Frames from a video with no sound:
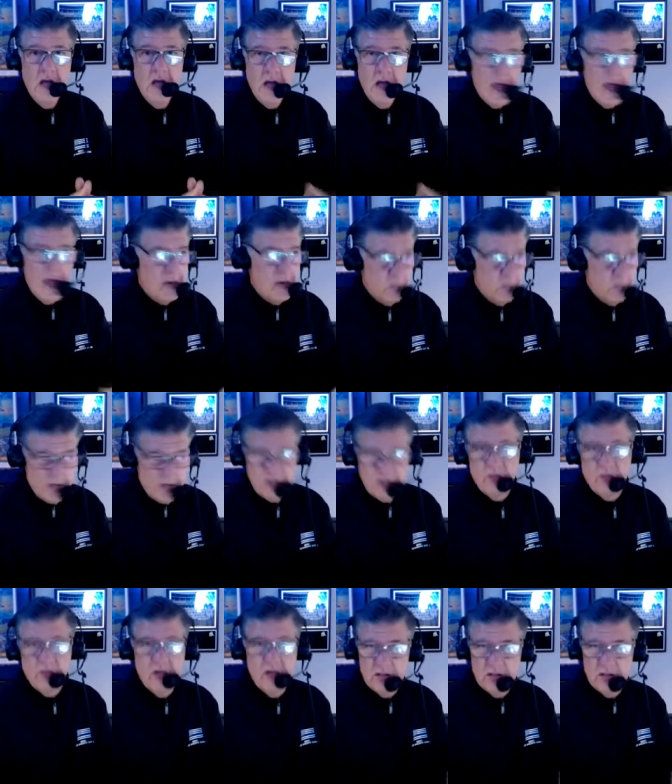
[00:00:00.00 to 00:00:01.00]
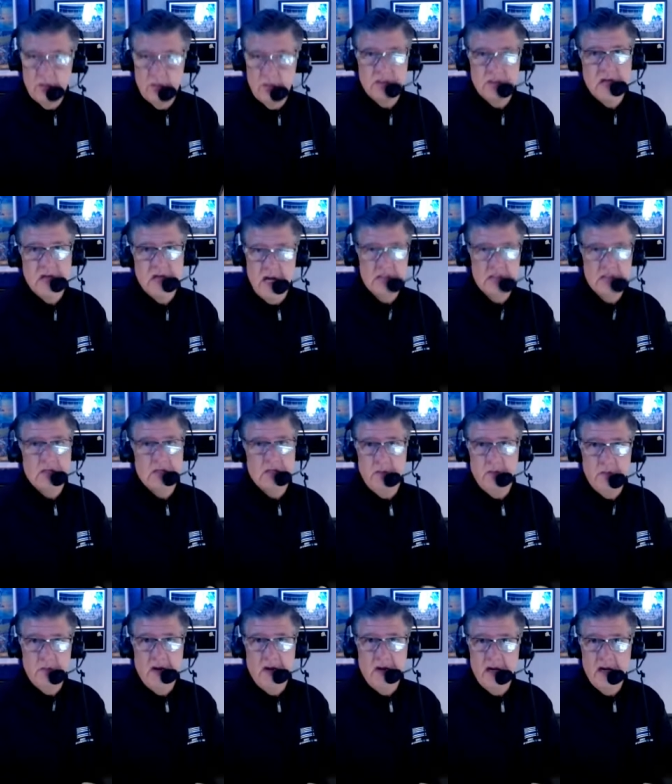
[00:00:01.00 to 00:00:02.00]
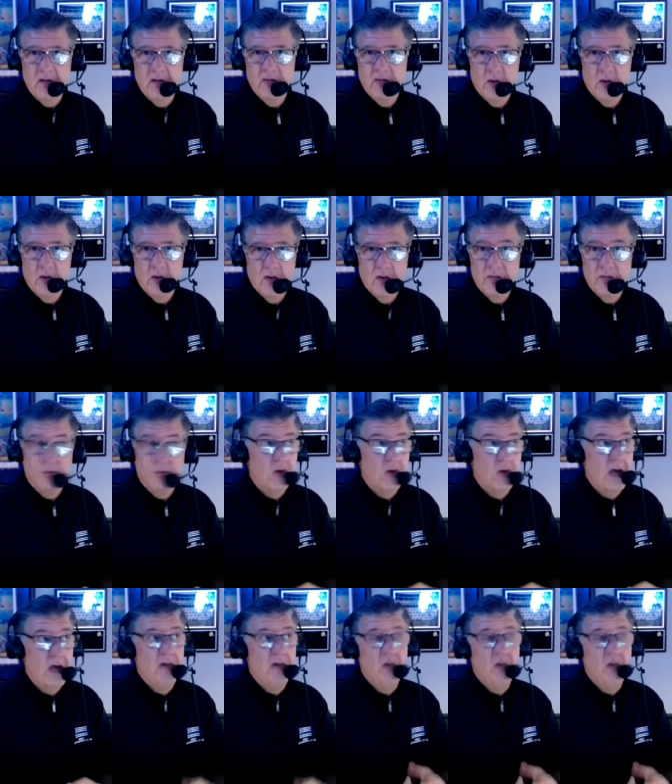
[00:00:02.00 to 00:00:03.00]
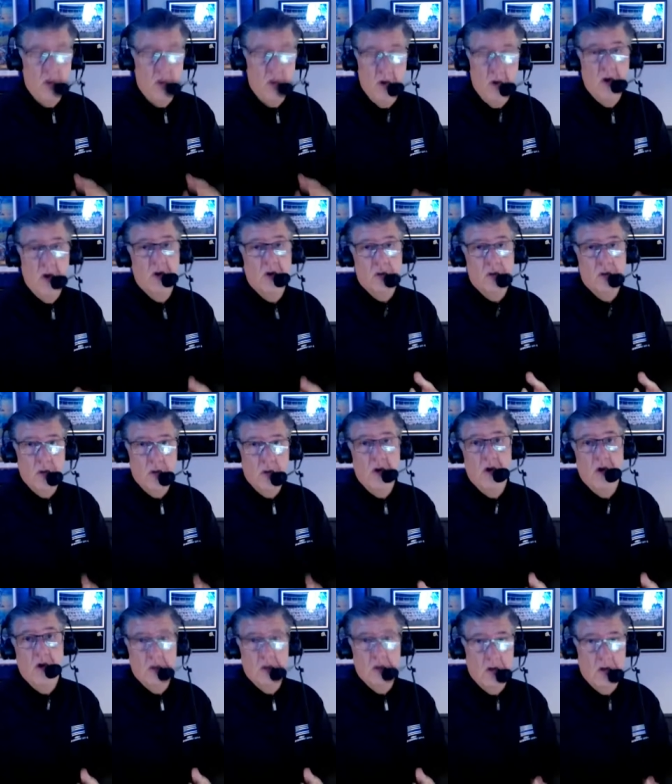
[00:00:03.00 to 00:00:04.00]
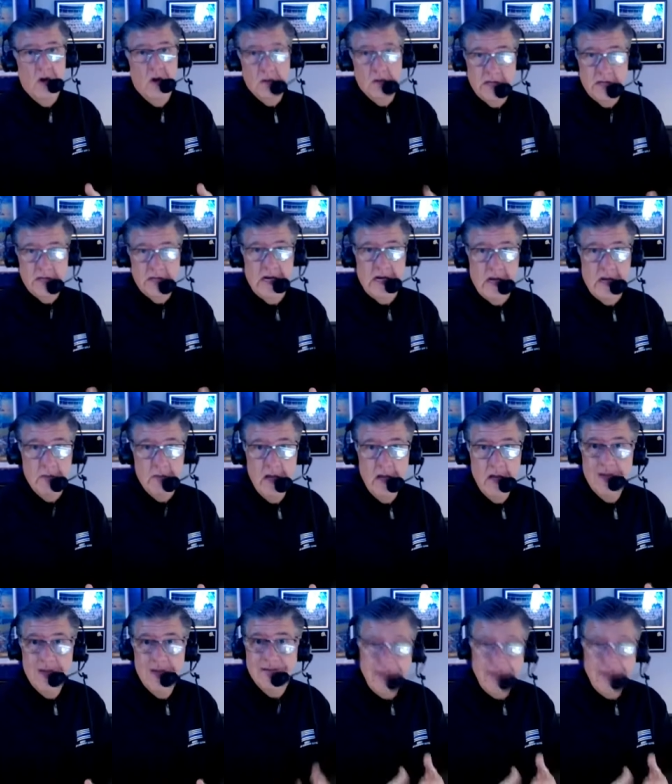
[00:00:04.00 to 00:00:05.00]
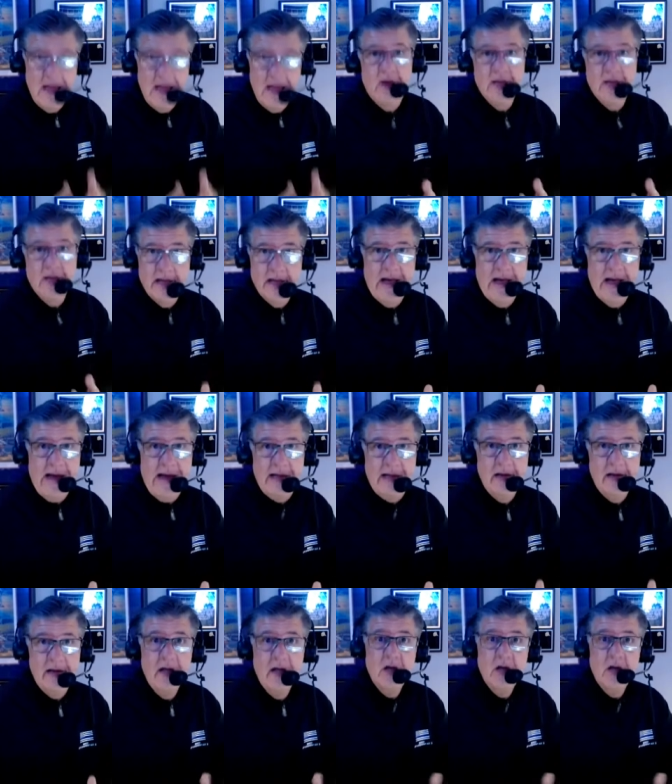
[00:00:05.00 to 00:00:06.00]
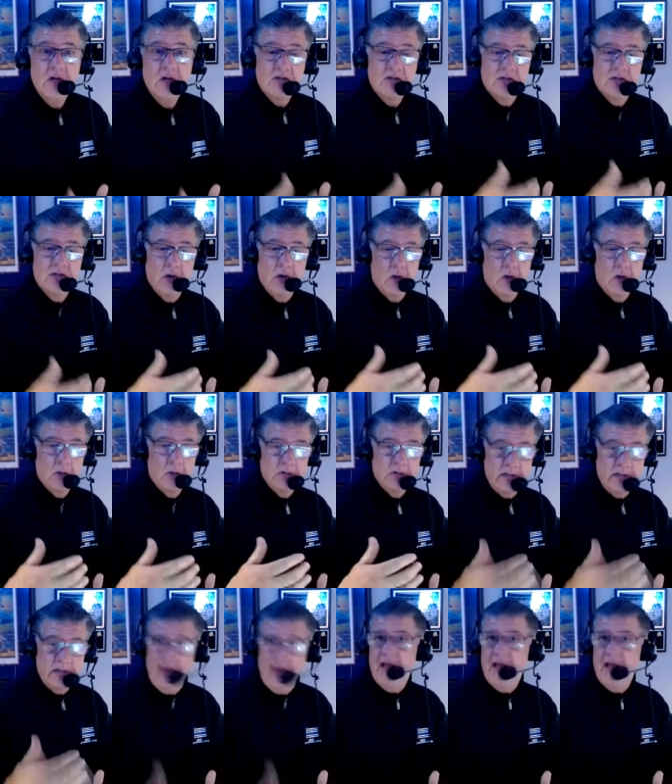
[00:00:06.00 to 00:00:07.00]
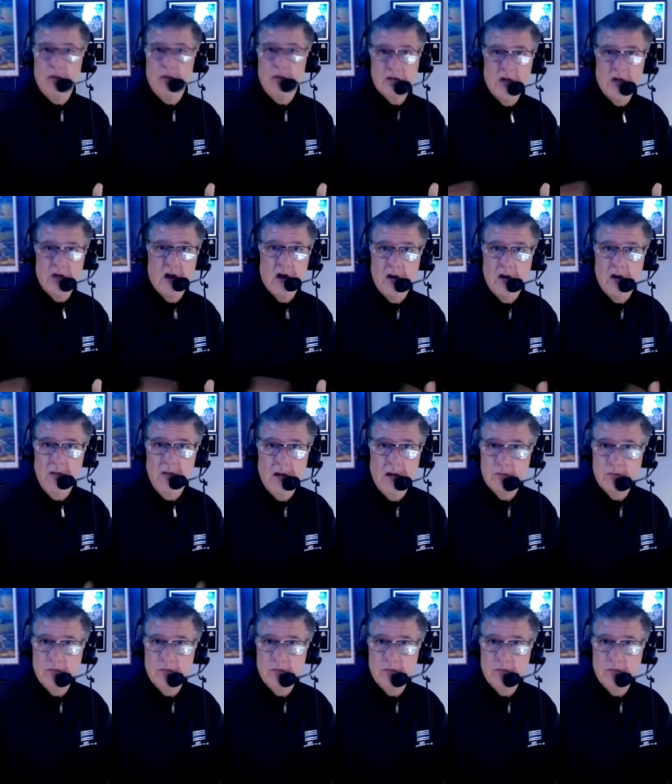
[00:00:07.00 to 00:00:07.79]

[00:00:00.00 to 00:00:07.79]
and race fans in Wisconsin have been pining for a long, long, long time. Now you got it. So today they were talking about